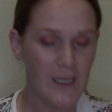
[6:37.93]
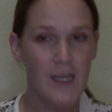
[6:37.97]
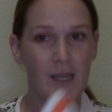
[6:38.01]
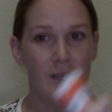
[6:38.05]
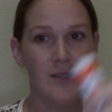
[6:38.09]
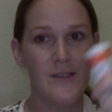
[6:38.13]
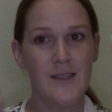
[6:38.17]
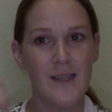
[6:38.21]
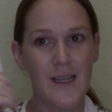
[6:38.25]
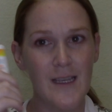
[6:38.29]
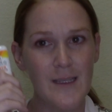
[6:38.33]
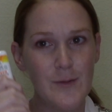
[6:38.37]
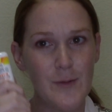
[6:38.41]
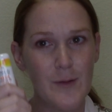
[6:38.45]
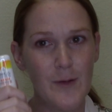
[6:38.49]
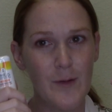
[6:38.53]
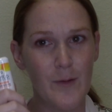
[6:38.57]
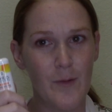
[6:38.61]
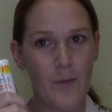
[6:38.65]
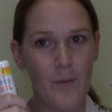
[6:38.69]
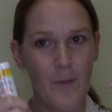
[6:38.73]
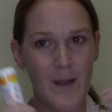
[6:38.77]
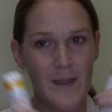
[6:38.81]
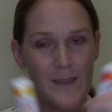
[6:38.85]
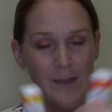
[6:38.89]
So that's what it
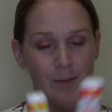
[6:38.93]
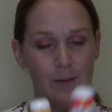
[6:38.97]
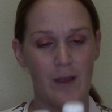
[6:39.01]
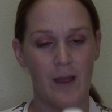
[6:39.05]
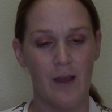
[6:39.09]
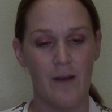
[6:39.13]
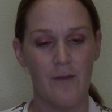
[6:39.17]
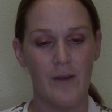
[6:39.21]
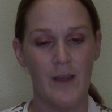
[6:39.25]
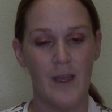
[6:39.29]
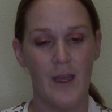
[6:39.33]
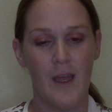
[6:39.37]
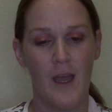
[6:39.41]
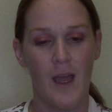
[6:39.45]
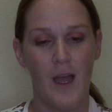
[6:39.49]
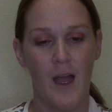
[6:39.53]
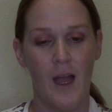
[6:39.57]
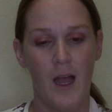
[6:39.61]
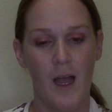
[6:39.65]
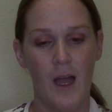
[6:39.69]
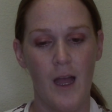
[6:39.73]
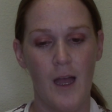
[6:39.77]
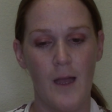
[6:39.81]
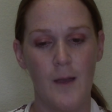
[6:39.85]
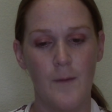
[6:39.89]
reminds me
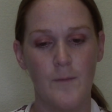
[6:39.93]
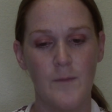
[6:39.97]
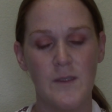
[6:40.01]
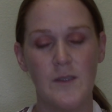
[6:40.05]
of.